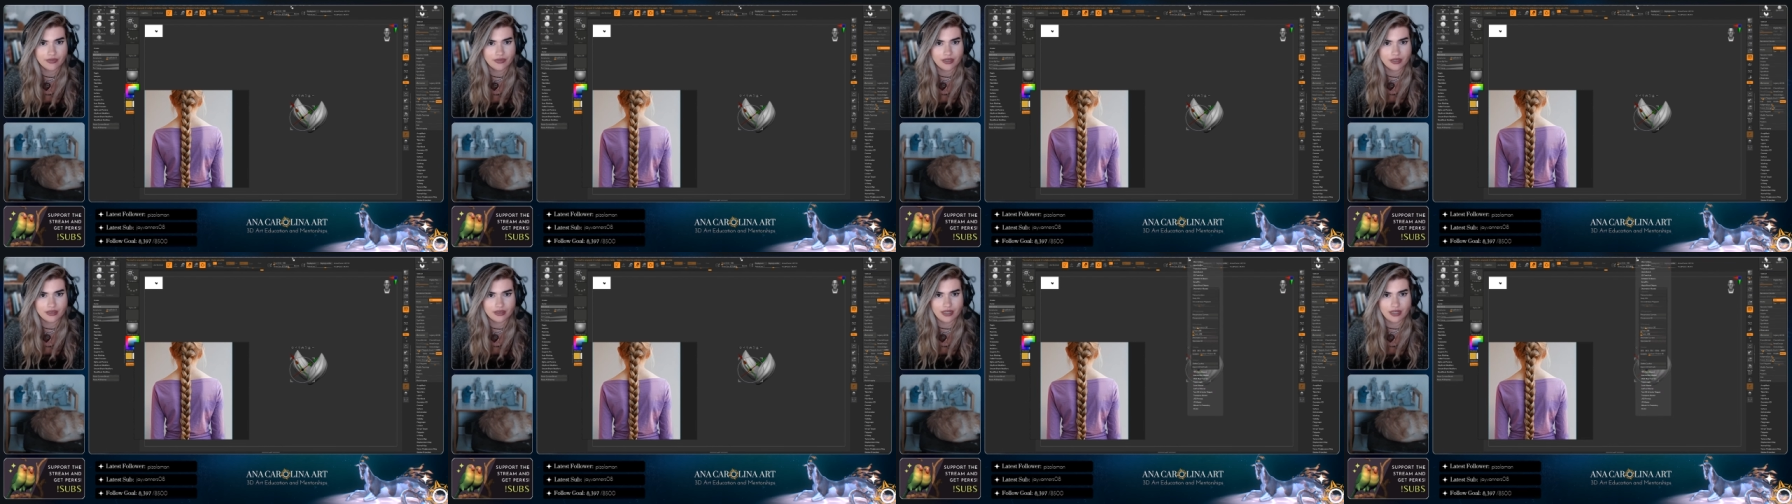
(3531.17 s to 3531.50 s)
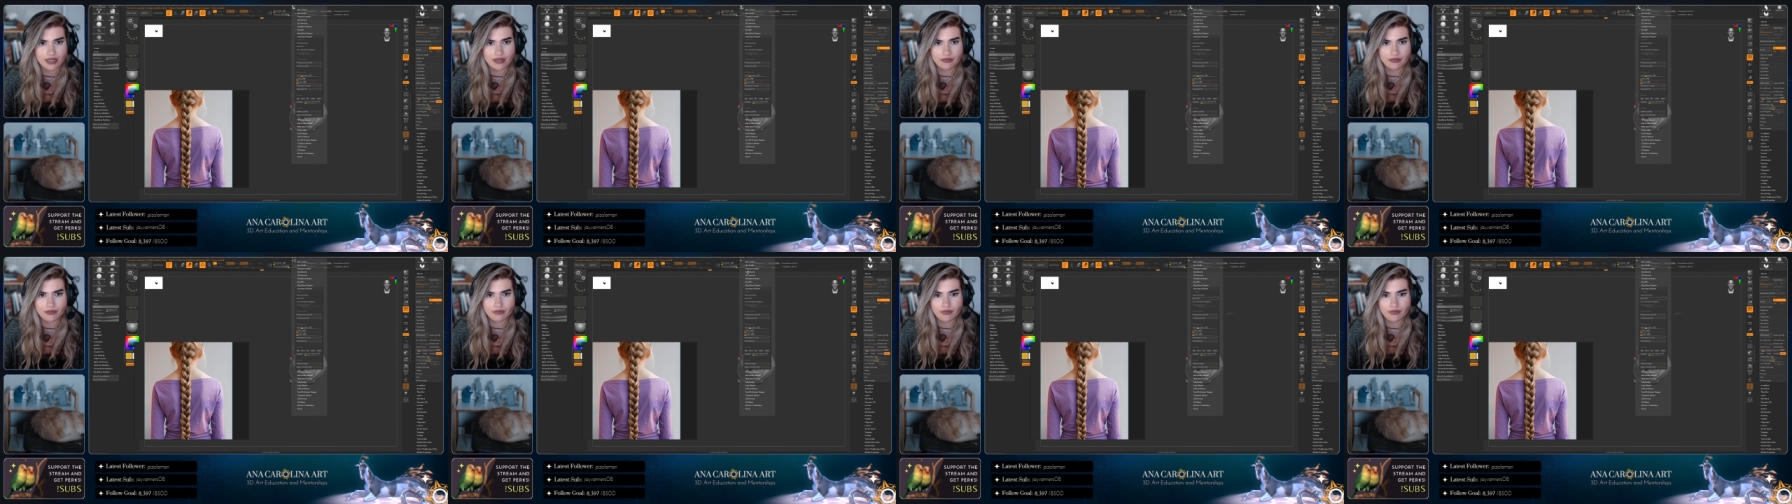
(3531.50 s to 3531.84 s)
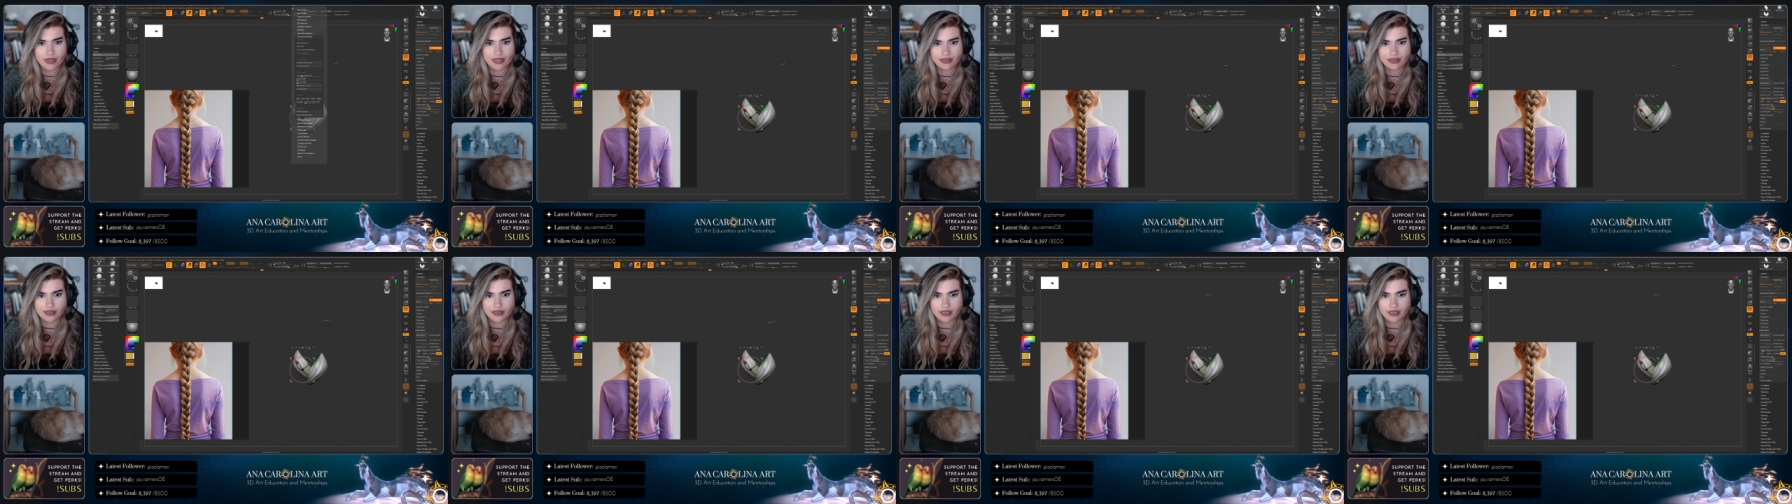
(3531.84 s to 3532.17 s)
because that
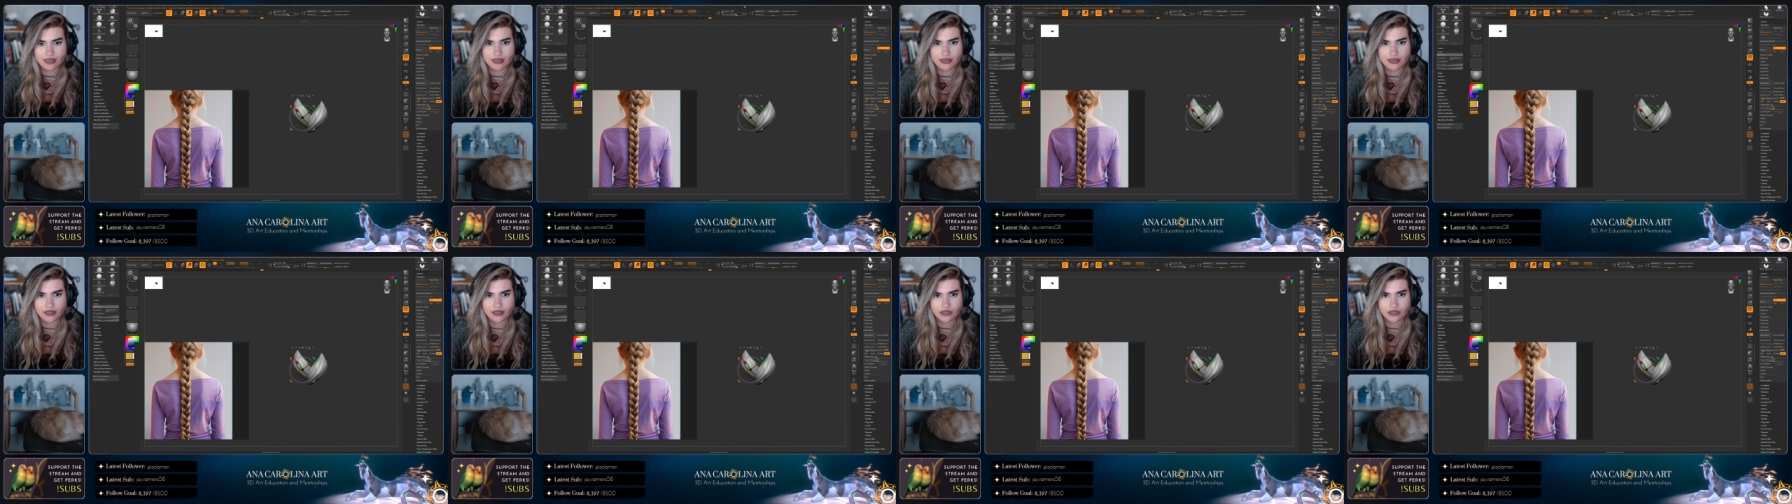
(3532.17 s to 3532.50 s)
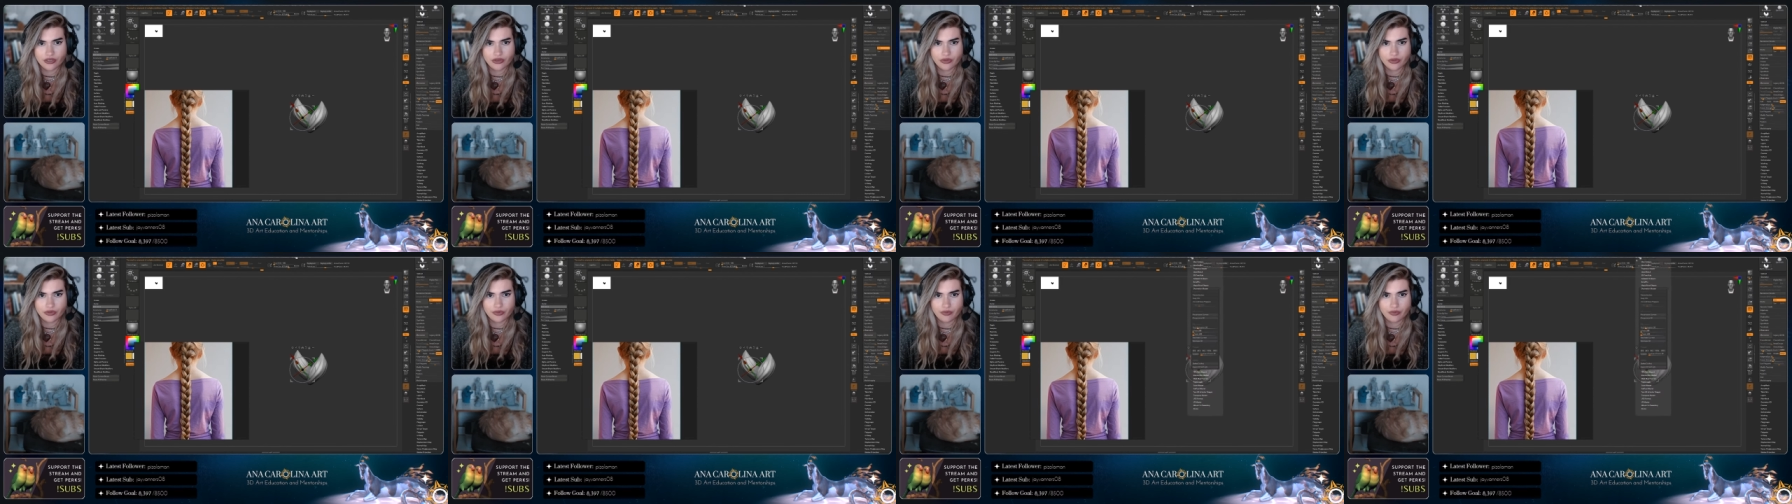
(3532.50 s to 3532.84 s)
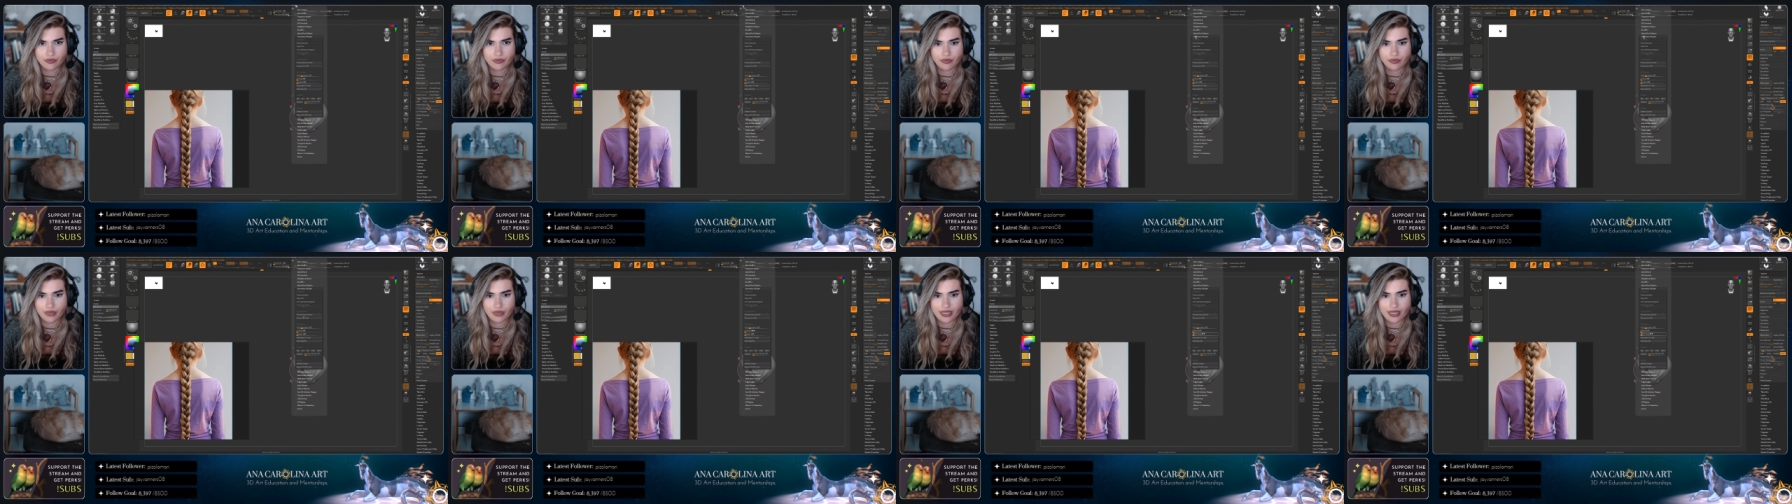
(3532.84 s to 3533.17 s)
makes it easier to
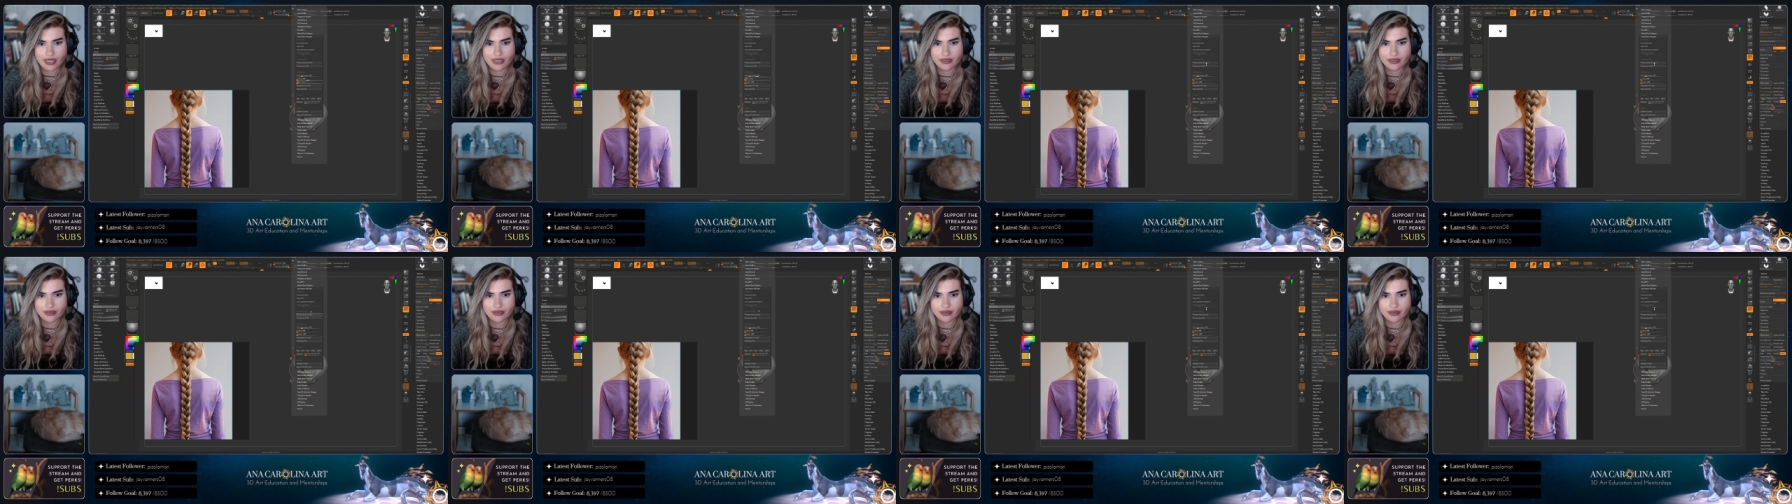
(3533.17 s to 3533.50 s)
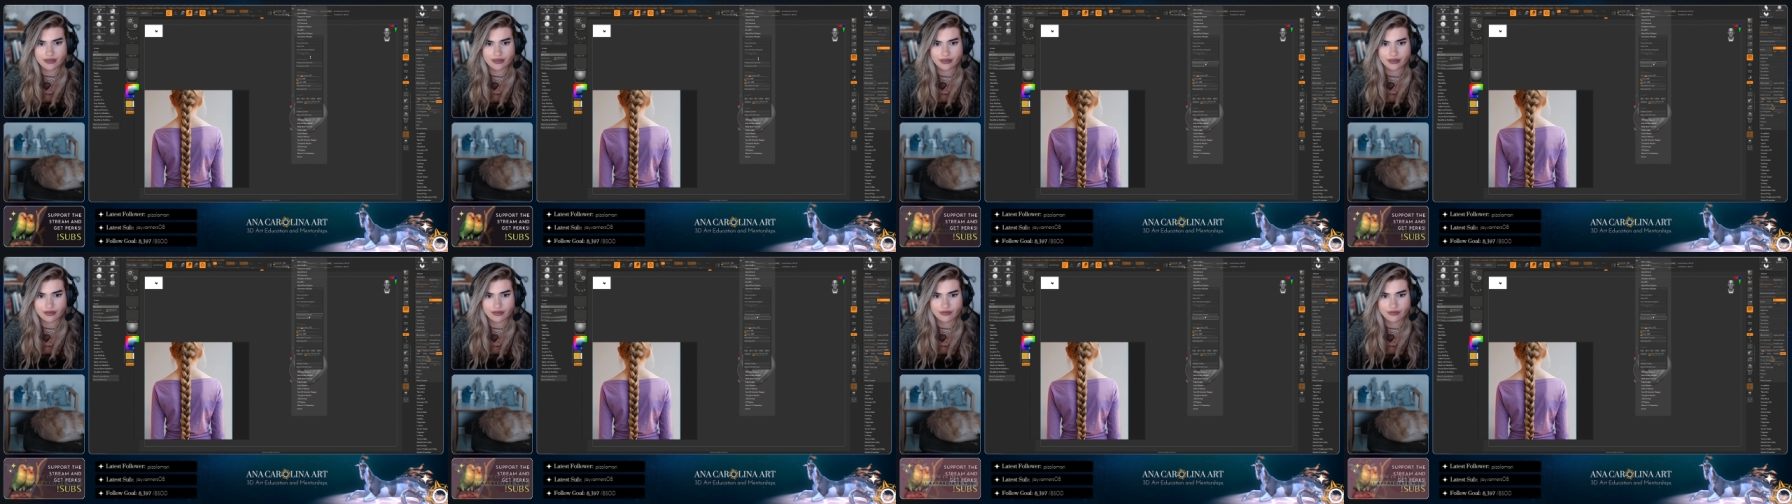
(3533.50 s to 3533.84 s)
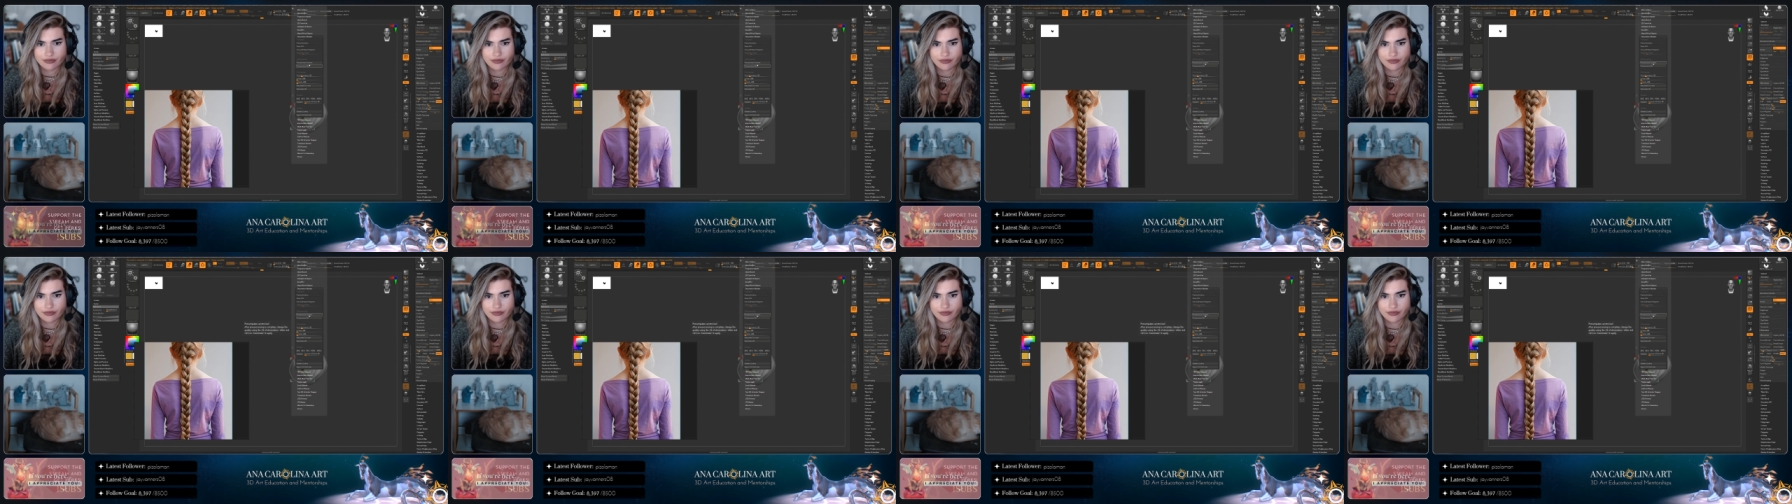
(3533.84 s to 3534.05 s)
place.